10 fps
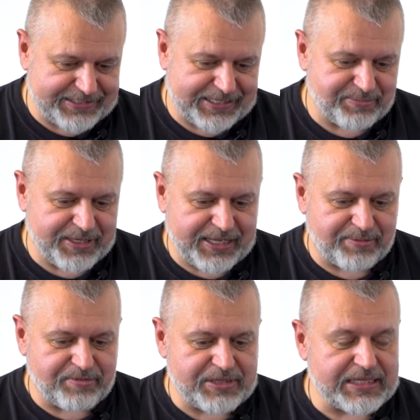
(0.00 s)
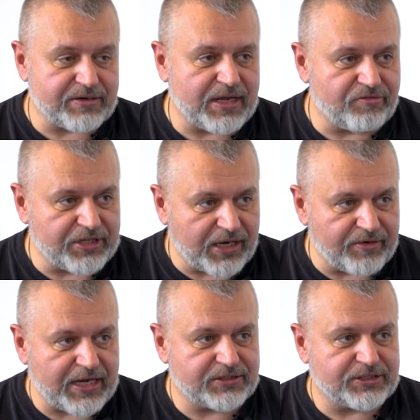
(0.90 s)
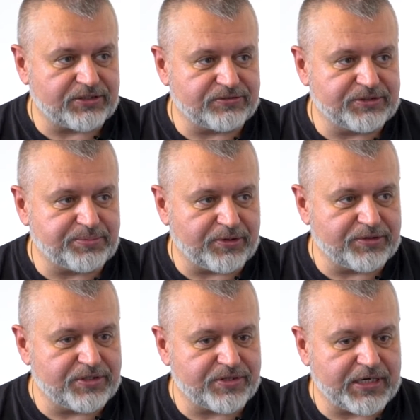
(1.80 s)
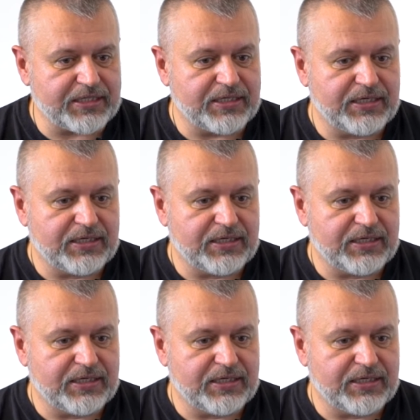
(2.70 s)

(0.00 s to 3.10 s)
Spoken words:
I became a director of DePaul Ukraine.